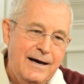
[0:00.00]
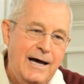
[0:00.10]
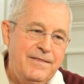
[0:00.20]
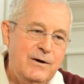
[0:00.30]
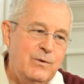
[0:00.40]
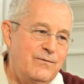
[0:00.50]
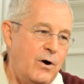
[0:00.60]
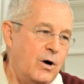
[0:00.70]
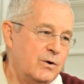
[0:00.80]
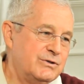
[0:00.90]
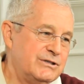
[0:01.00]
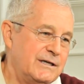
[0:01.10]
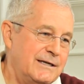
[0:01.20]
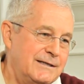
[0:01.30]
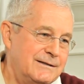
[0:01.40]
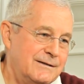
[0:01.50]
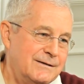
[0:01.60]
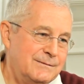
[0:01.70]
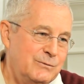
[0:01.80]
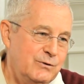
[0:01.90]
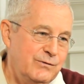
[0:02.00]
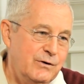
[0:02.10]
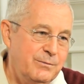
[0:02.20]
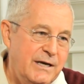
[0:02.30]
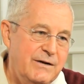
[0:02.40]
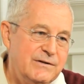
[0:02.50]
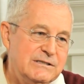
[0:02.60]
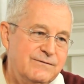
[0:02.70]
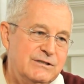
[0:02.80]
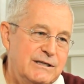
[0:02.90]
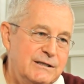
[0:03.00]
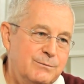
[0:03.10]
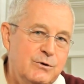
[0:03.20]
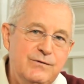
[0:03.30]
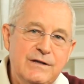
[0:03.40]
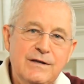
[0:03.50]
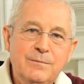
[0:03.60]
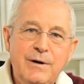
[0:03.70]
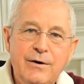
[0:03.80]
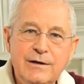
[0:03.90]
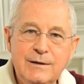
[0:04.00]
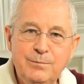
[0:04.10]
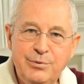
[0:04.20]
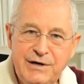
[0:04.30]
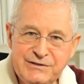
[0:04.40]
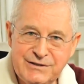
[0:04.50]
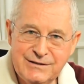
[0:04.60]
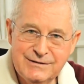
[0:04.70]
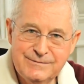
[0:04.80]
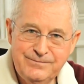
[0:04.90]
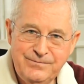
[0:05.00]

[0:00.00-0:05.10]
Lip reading: I think we've all seen the movie, or many of us have seen the movie, The American President.